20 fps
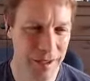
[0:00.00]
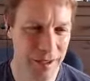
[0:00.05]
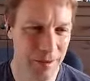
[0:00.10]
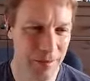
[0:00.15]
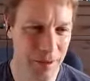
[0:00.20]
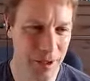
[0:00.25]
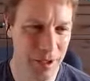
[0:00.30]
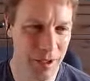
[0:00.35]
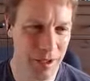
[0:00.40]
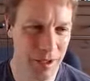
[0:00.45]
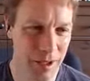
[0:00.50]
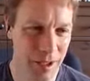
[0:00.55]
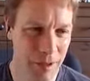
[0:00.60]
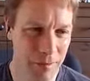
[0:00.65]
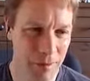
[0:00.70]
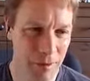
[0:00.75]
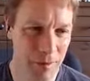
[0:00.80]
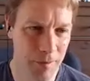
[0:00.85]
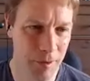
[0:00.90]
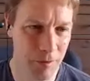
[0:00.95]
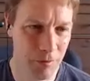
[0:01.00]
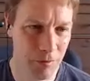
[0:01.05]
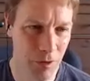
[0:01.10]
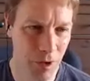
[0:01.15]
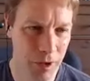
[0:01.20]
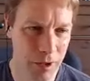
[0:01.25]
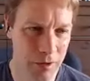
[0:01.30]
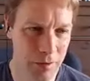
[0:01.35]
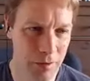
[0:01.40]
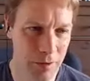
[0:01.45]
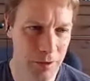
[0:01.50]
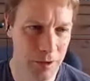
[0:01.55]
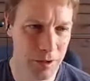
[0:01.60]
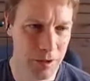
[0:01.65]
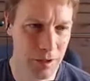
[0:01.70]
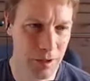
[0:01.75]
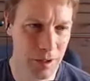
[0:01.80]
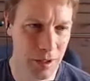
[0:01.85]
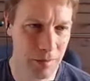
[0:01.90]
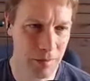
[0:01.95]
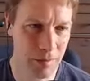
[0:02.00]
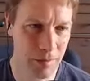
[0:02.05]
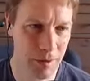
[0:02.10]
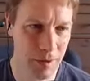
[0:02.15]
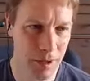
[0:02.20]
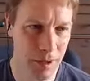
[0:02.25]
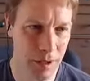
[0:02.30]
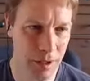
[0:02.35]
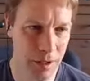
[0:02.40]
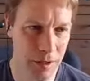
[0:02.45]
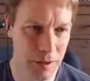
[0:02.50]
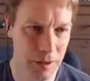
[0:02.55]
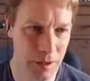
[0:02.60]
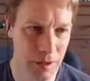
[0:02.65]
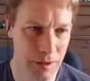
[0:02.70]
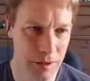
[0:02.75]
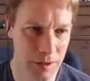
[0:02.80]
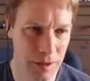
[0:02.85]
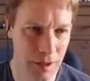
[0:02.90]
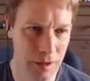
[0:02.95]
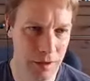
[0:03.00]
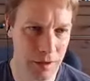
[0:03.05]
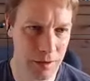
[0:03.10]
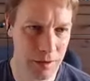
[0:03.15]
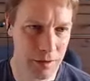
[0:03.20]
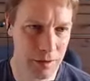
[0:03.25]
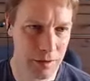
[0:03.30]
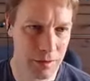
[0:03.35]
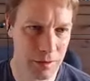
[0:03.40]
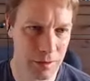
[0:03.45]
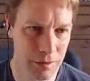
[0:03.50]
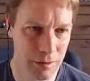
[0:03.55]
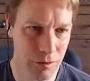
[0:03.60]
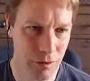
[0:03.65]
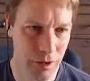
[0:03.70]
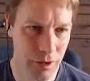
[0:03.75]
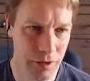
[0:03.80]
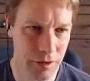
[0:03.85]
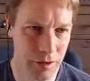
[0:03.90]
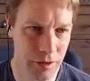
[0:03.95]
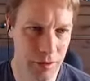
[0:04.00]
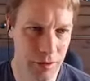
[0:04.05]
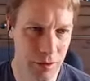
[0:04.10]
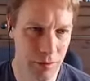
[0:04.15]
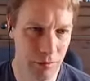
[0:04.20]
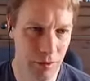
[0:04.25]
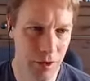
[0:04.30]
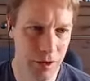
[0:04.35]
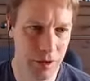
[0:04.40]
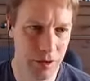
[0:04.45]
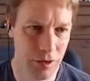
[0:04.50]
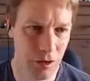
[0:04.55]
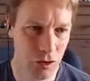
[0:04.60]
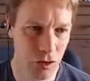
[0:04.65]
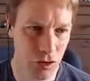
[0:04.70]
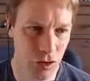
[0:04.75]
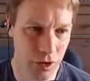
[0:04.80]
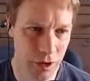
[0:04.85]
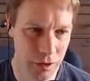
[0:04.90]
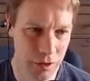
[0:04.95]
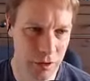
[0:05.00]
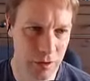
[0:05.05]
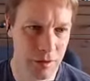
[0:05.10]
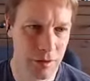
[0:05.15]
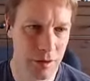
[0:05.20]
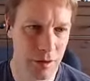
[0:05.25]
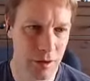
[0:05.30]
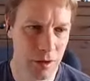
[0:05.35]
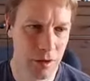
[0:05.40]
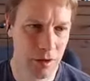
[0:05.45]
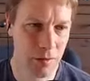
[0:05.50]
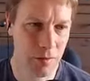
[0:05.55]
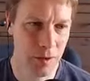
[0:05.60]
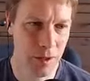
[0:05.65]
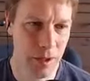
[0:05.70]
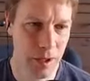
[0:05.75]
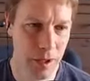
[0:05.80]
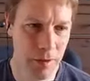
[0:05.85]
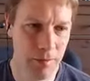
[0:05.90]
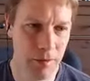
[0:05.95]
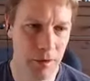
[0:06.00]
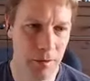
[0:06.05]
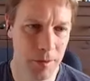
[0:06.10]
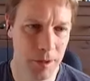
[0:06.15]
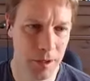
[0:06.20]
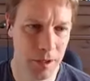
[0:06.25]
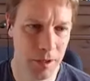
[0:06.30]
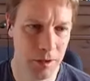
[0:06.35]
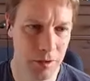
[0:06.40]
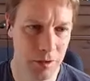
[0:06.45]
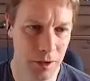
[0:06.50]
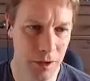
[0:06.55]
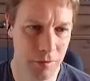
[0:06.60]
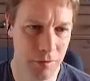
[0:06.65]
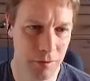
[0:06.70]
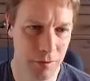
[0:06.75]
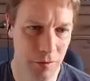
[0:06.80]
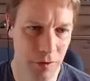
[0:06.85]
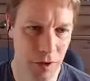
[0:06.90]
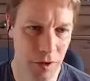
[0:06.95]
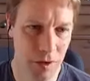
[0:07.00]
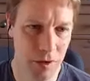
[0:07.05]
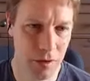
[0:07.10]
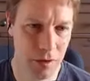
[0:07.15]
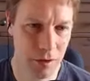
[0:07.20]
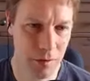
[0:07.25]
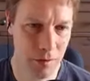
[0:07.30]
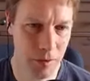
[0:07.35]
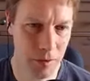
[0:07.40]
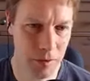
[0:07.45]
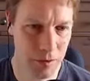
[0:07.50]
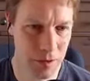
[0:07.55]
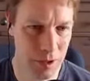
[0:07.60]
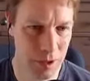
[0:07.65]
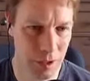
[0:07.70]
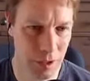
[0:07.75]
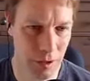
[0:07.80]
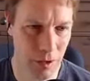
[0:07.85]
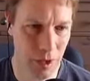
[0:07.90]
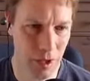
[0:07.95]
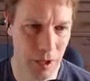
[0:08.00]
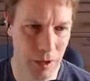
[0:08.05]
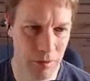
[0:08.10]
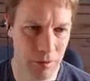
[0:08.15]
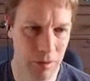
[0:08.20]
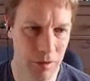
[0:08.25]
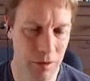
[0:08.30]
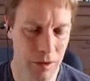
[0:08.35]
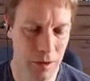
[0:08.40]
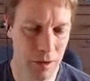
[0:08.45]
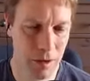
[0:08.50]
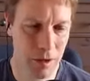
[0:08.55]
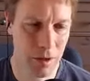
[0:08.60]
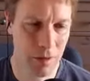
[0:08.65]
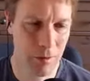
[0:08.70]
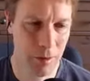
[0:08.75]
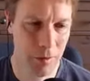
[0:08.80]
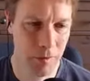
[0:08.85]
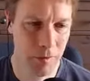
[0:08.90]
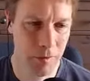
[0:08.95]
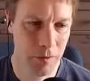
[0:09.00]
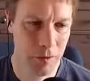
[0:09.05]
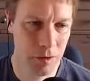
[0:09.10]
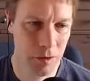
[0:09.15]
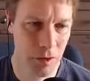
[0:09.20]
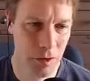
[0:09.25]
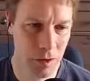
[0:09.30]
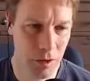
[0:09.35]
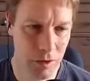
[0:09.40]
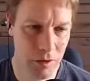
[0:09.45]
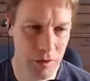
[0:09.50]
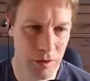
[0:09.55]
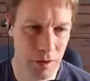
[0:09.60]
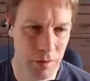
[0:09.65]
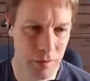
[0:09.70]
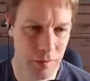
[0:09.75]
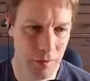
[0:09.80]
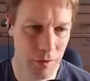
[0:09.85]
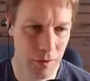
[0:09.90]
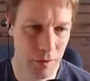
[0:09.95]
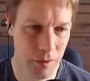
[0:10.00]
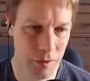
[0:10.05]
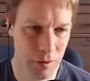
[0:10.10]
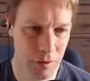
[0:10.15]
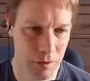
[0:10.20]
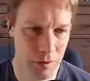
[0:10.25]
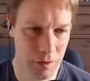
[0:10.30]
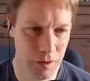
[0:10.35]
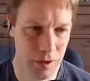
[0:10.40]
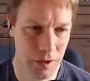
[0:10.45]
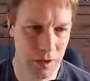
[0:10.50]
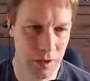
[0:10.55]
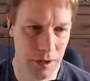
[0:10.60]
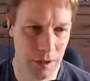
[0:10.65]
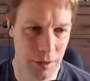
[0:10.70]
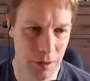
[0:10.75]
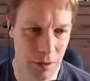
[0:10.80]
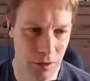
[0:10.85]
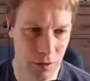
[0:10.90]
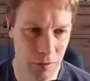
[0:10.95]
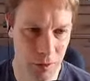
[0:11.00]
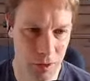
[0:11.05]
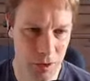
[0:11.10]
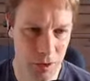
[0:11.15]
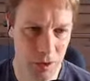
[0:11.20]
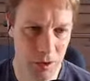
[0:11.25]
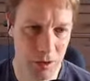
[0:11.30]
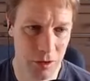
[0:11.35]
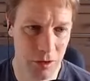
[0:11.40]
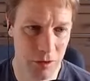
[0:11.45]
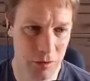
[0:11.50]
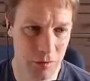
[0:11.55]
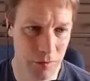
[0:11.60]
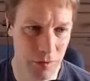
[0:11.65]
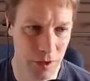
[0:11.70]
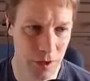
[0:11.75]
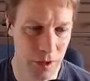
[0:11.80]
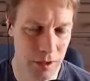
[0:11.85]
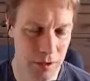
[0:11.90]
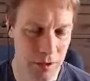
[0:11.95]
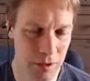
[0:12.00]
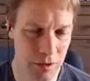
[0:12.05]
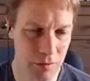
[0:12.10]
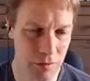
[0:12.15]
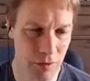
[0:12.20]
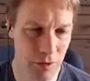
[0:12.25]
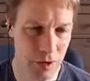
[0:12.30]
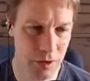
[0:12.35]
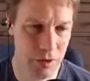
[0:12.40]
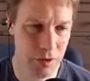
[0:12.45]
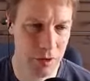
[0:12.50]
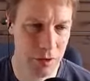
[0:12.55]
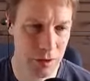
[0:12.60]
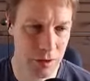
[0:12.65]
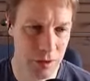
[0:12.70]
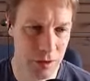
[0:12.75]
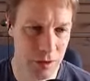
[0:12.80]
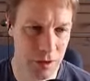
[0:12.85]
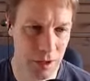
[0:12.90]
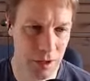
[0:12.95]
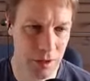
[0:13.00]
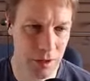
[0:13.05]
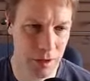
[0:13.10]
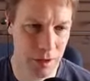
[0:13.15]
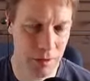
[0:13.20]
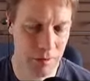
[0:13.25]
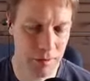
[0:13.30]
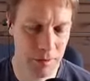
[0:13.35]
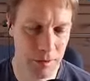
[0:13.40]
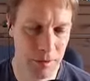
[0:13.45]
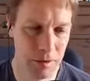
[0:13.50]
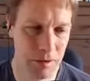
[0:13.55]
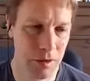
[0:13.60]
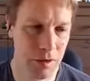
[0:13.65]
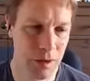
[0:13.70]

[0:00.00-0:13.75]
we're going to implement write, which is a standard trait. So write is a trait. We're going to implement that trait for file logger. We're not telling you how. But we've also got another type of logger called a standard out logger, which doesn't use a file. It just writes to standard output.